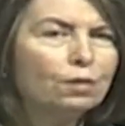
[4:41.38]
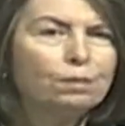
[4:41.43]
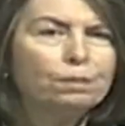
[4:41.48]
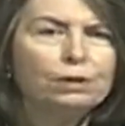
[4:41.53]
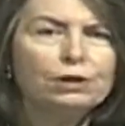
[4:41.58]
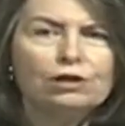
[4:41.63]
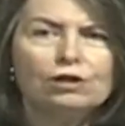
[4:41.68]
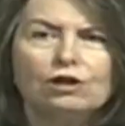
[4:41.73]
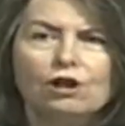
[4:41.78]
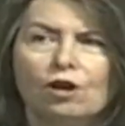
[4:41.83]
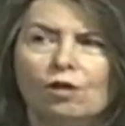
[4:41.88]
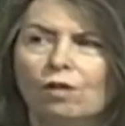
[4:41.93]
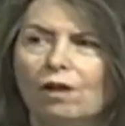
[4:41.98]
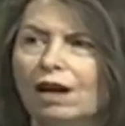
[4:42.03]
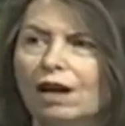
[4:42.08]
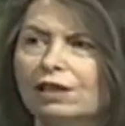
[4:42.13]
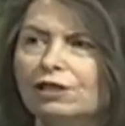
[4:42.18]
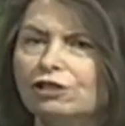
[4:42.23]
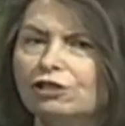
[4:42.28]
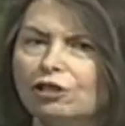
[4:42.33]
But you know,
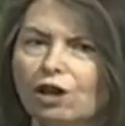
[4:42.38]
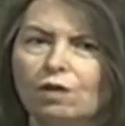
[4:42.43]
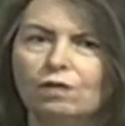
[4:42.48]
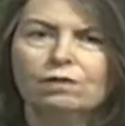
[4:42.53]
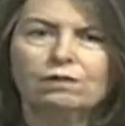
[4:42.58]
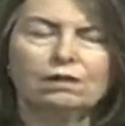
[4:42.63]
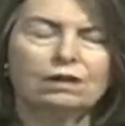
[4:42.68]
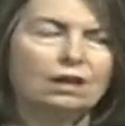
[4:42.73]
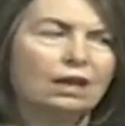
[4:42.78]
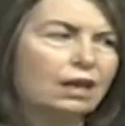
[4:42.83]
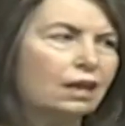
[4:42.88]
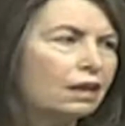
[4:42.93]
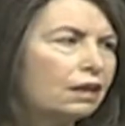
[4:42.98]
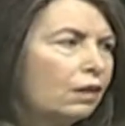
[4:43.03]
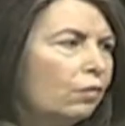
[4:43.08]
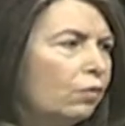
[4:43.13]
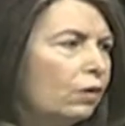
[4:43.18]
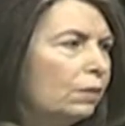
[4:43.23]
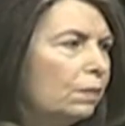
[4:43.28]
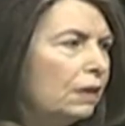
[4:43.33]
I don't think
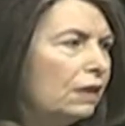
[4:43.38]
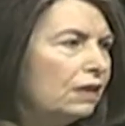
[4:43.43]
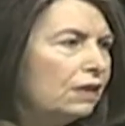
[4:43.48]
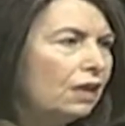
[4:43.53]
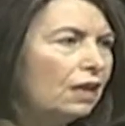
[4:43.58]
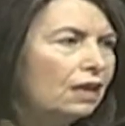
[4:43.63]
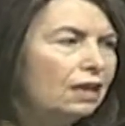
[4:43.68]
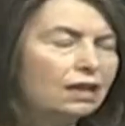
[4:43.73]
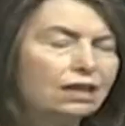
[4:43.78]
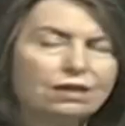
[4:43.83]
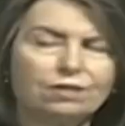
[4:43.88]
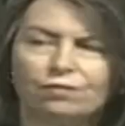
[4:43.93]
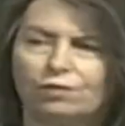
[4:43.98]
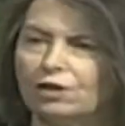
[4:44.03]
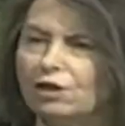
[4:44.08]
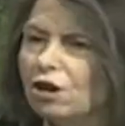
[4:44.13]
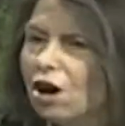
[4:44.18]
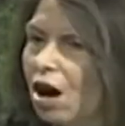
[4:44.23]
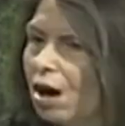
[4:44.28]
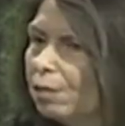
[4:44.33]
that we'd be seeing this
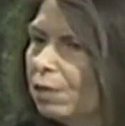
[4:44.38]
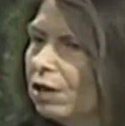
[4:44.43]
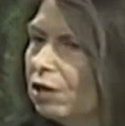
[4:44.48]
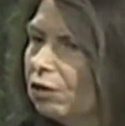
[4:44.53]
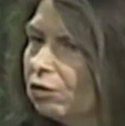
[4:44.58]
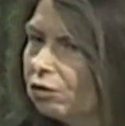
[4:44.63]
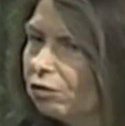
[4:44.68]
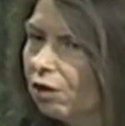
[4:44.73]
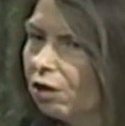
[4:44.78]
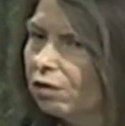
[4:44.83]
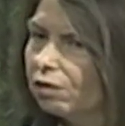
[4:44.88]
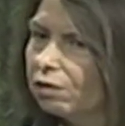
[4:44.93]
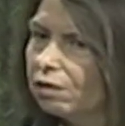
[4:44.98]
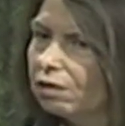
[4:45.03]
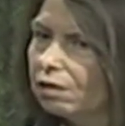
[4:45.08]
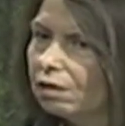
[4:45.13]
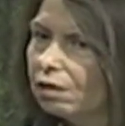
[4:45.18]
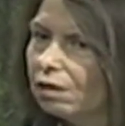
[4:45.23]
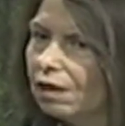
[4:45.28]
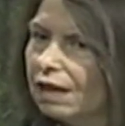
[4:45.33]
phenomenal
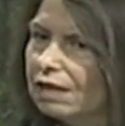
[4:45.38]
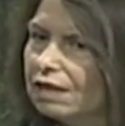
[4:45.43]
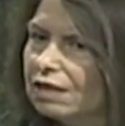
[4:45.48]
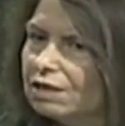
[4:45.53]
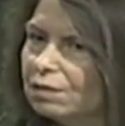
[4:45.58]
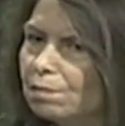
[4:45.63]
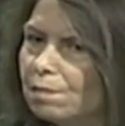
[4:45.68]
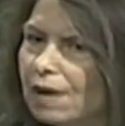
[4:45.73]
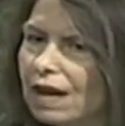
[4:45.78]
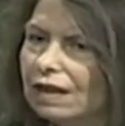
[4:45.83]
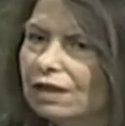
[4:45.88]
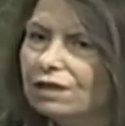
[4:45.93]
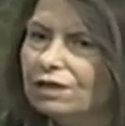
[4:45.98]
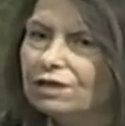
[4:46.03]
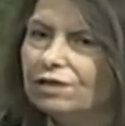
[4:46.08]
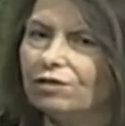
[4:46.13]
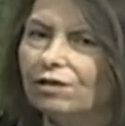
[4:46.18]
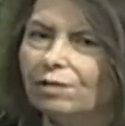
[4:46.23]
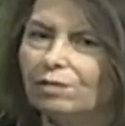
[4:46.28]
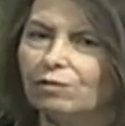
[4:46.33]
growth and this
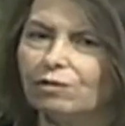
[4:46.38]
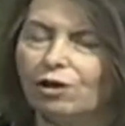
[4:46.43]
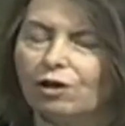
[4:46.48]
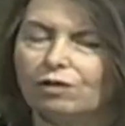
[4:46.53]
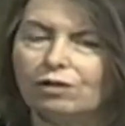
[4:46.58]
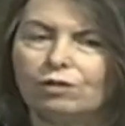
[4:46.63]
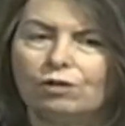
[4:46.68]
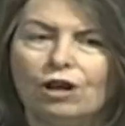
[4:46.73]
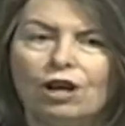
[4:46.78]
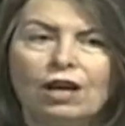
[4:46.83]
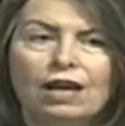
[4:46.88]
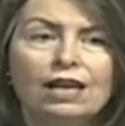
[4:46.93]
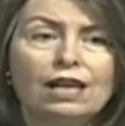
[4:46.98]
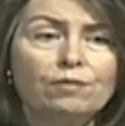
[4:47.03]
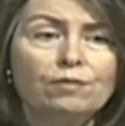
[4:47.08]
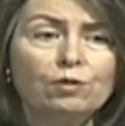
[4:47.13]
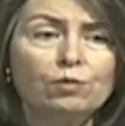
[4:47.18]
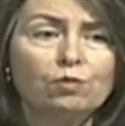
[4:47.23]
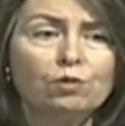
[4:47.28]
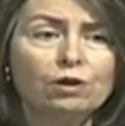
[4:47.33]
mainstream growth
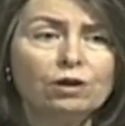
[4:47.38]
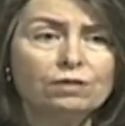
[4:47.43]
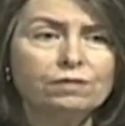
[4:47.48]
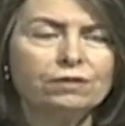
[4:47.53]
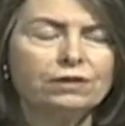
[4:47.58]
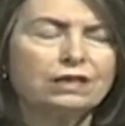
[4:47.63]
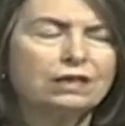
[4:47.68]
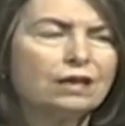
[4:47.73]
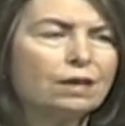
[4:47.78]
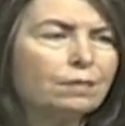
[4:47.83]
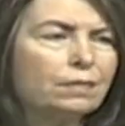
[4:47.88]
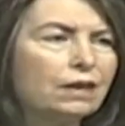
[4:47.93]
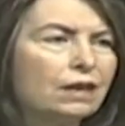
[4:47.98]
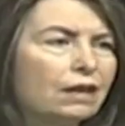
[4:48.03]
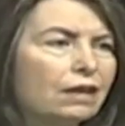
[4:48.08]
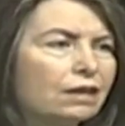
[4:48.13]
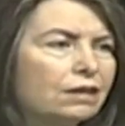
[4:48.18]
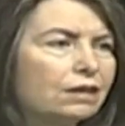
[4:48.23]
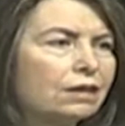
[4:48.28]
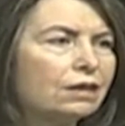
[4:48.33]
if it weren't for something
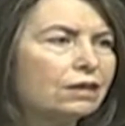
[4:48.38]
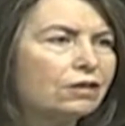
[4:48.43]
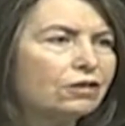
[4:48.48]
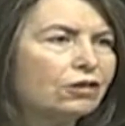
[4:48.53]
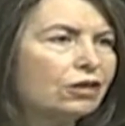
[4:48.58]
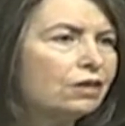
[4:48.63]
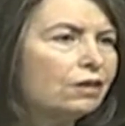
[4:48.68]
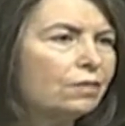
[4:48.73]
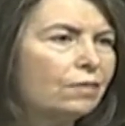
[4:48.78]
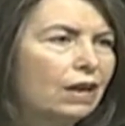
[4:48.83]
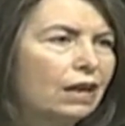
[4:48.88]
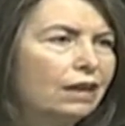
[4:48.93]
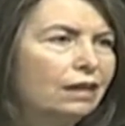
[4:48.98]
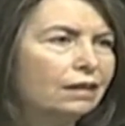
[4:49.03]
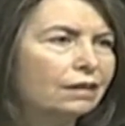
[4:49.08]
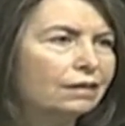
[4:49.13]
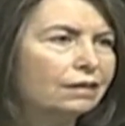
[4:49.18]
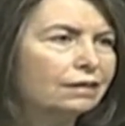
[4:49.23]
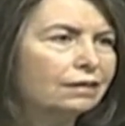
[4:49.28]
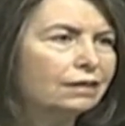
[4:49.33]
else that's just
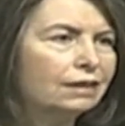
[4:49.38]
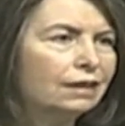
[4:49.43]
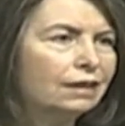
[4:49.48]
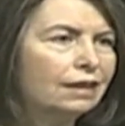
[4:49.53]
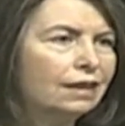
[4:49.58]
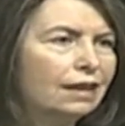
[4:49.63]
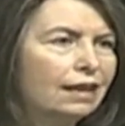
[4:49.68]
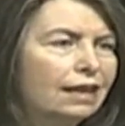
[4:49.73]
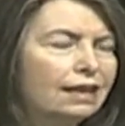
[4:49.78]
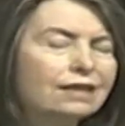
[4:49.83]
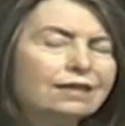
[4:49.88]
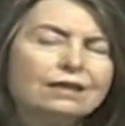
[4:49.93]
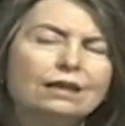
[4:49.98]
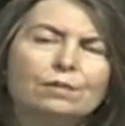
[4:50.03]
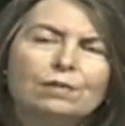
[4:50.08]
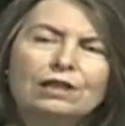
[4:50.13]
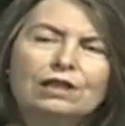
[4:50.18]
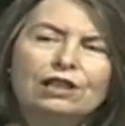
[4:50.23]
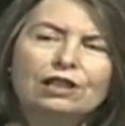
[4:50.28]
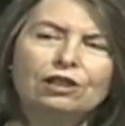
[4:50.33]
vital. And it's
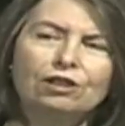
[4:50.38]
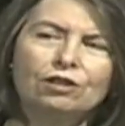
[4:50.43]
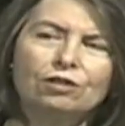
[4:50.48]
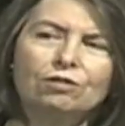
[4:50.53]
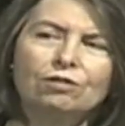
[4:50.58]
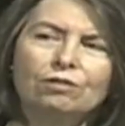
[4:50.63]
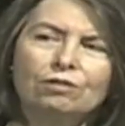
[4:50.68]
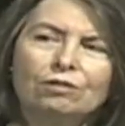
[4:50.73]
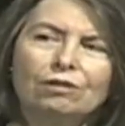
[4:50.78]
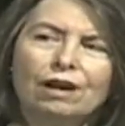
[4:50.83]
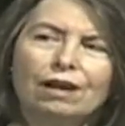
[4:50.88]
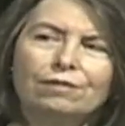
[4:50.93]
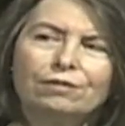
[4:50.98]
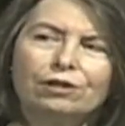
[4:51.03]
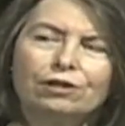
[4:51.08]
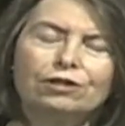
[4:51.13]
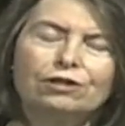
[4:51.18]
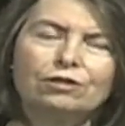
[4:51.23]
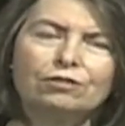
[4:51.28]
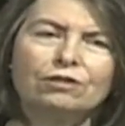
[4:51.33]
something that you, I've
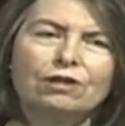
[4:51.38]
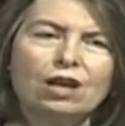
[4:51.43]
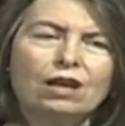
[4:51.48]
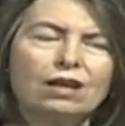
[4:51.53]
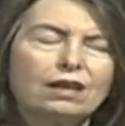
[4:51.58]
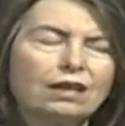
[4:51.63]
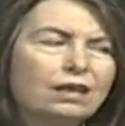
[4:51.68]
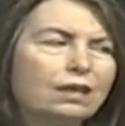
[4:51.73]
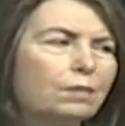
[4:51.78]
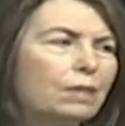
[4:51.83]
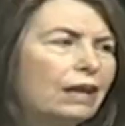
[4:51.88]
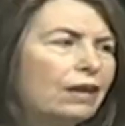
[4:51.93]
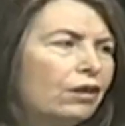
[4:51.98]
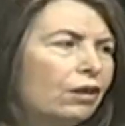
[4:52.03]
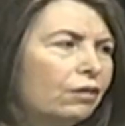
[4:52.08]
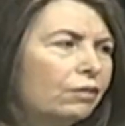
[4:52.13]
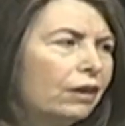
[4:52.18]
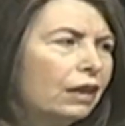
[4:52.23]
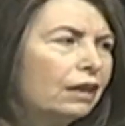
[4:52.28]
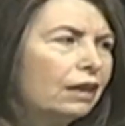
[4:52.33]
heard you talking about
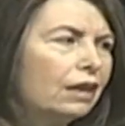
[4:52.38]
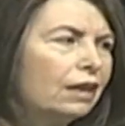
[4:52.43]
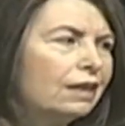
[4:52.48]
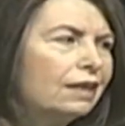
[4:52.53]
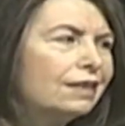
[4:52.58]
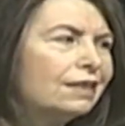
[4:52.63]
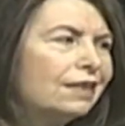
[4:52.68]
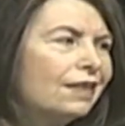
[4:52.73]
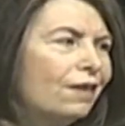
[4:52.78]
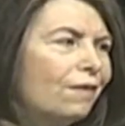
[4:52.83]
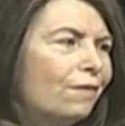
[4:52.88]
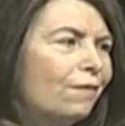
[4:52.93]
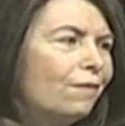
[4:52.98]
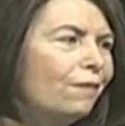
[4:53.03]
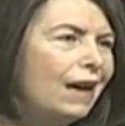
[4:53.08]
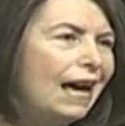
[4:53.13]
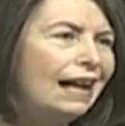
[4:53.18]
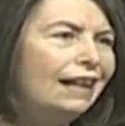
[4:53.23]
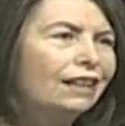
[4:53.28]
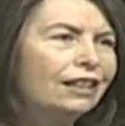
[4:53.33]
already, and it's the
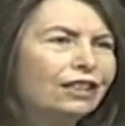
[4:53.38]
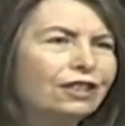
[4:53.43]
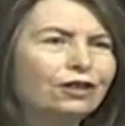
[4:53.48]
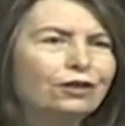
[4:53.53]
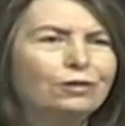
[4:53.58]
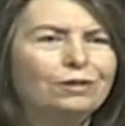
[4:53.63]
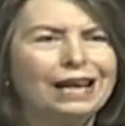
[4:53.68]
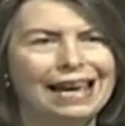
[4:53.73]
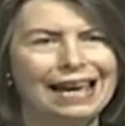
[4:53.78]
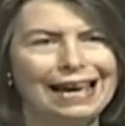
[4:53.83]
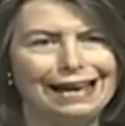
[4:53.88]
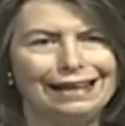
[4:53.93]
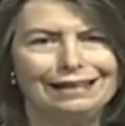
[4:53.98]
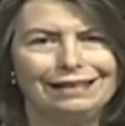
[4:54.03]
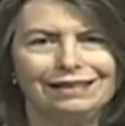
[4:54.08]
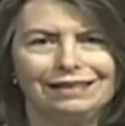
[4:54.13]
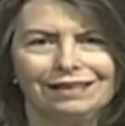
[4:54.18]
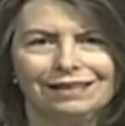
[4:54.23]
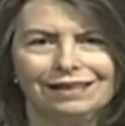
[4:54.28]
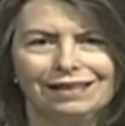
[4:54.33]
value
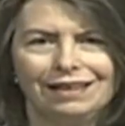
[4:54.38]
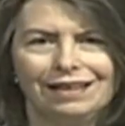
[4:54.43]
added,